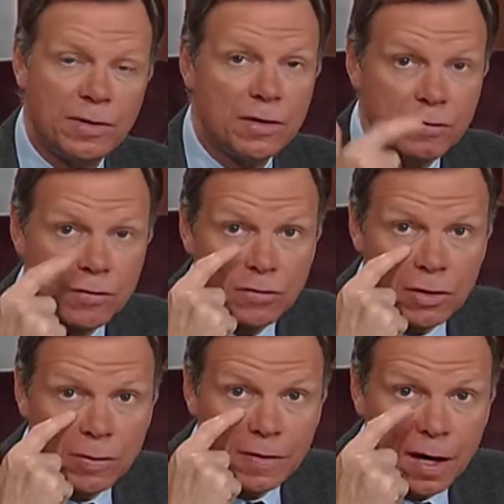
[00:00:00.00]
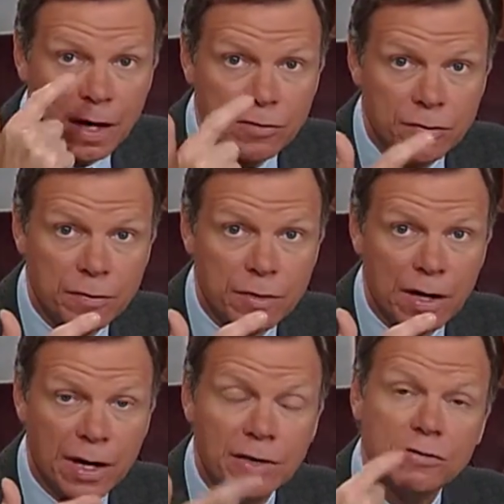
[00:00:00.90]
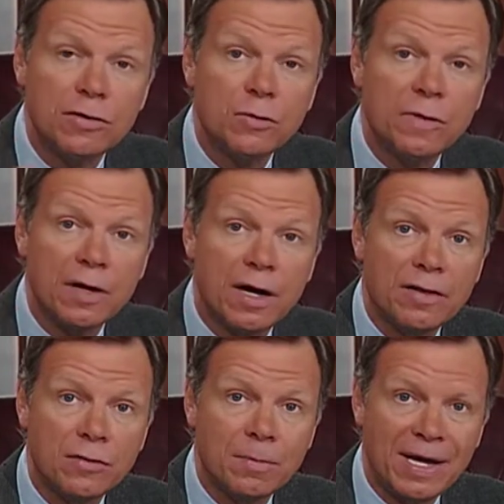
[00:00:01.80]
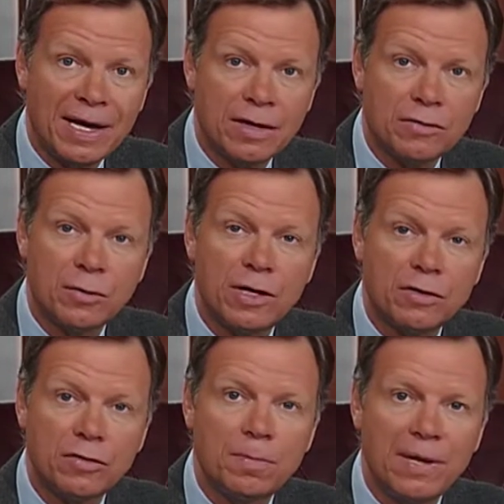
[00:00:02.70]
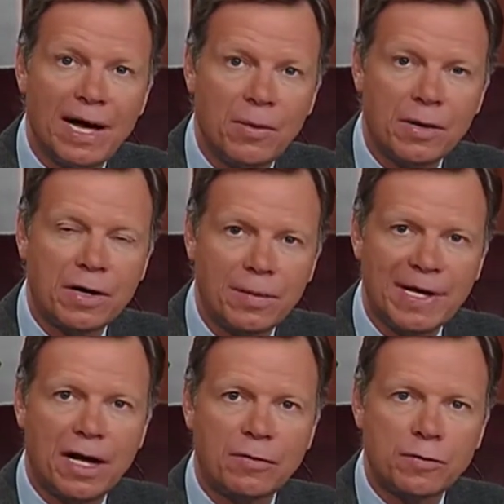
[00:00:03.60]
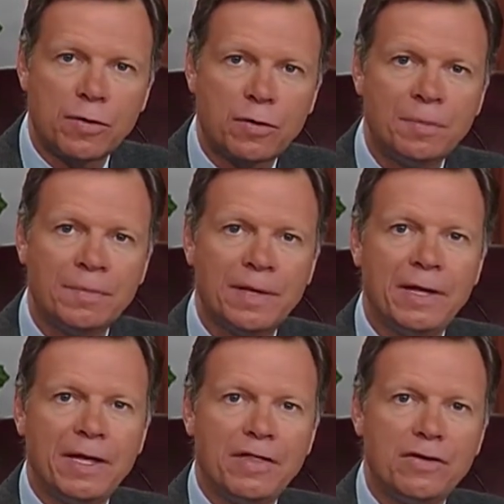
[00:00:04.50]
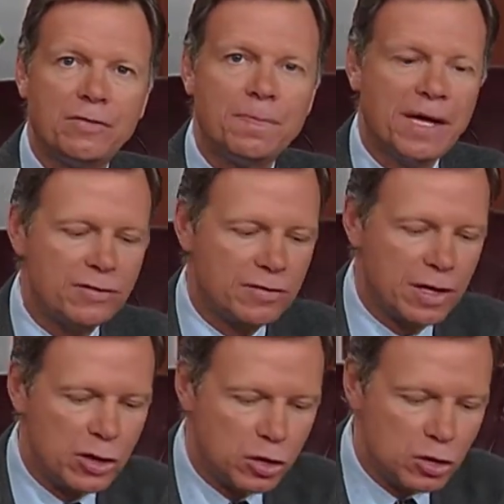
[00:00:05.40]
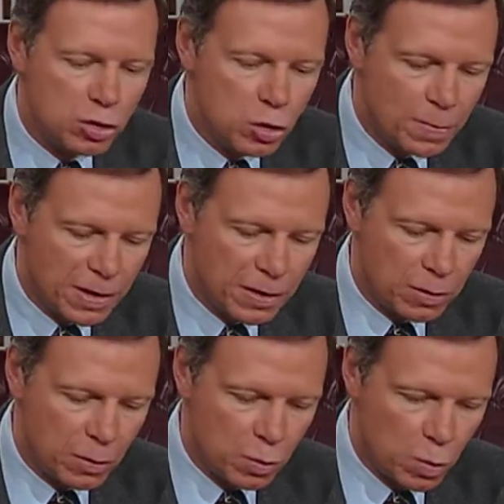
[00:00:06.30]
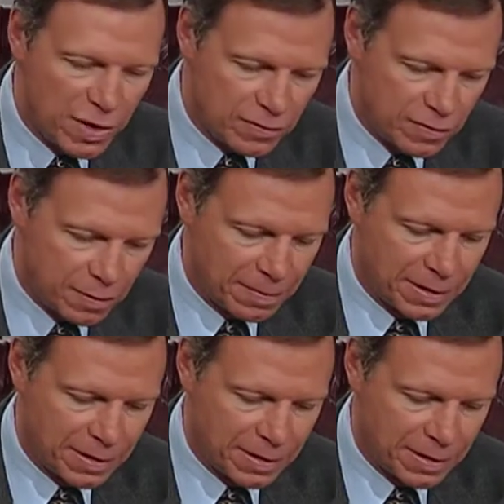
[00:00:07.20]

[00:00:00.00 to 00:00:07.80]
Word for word: It doesn't see with the eyes of God, it sees with the eyes of man. So here's a power coming out of Rome that is based on human wisdom.